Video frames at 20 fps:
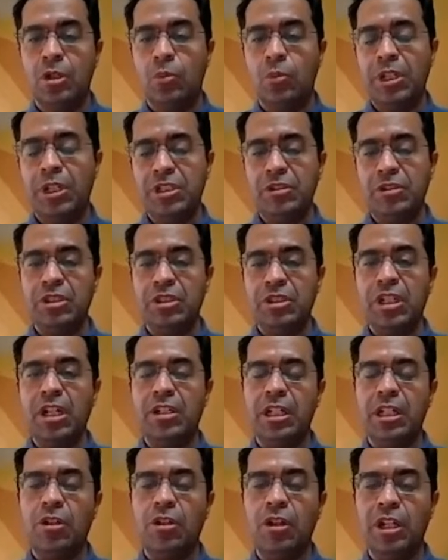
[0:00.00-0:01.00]
Once you
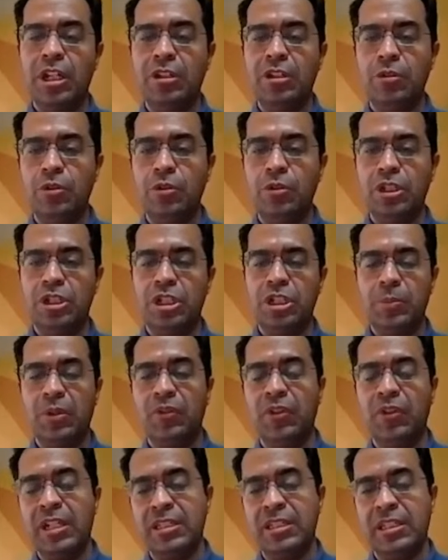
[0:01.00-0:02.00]
start recording ownership
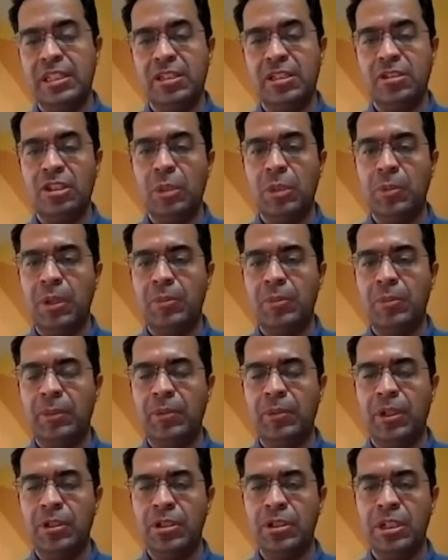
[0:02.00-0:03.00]
of assets on the public
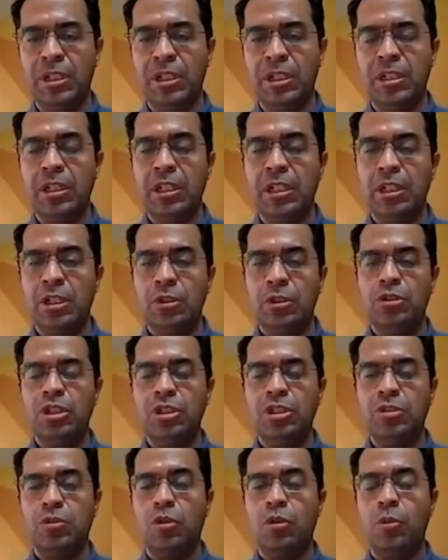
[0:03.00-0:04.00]
blockchain, you
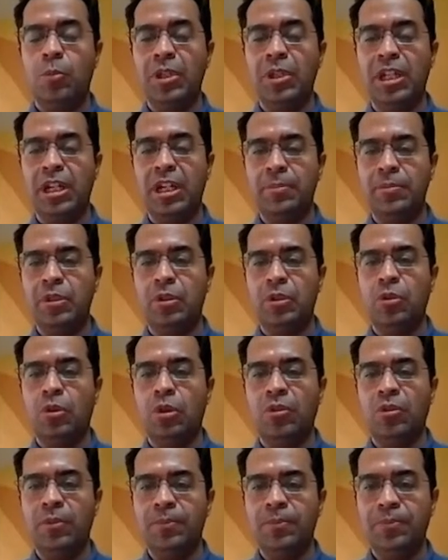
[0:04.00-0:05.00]
just open up the
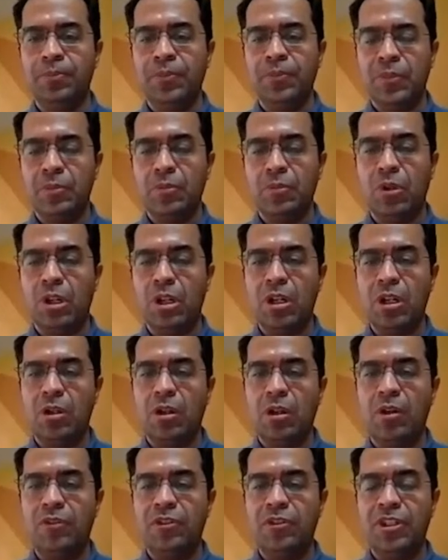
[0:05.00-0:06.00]
whole model
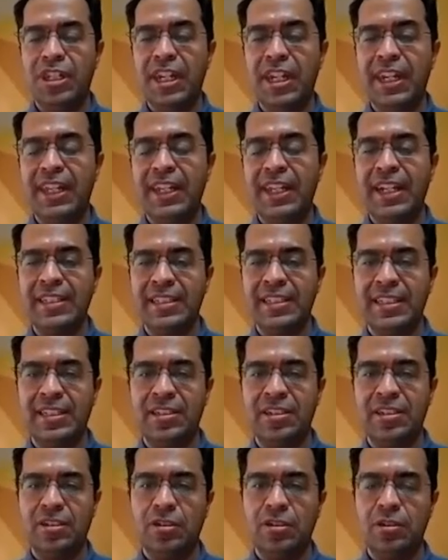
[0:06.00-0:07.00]
of trading
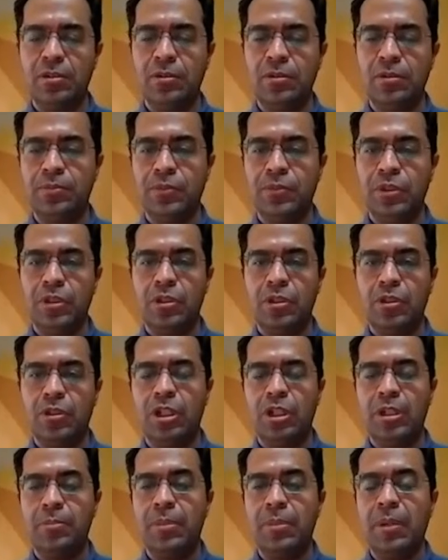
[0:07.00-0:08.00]
assets
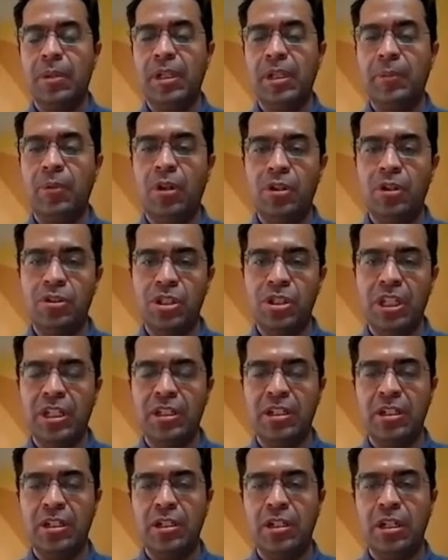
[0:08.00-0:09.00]
on a public
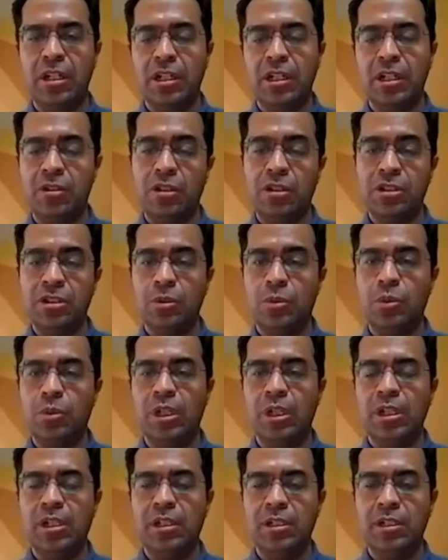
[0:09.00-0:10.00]
blockchain across the
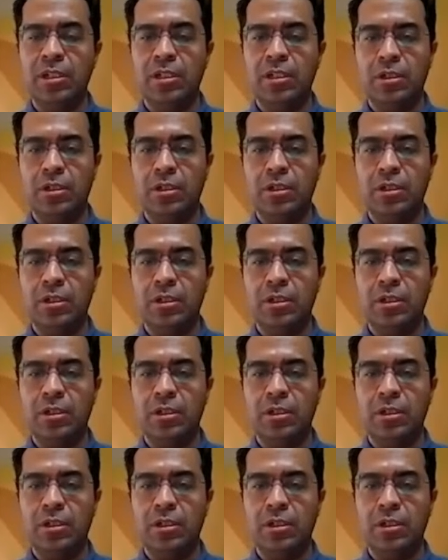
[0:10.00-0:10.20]
world,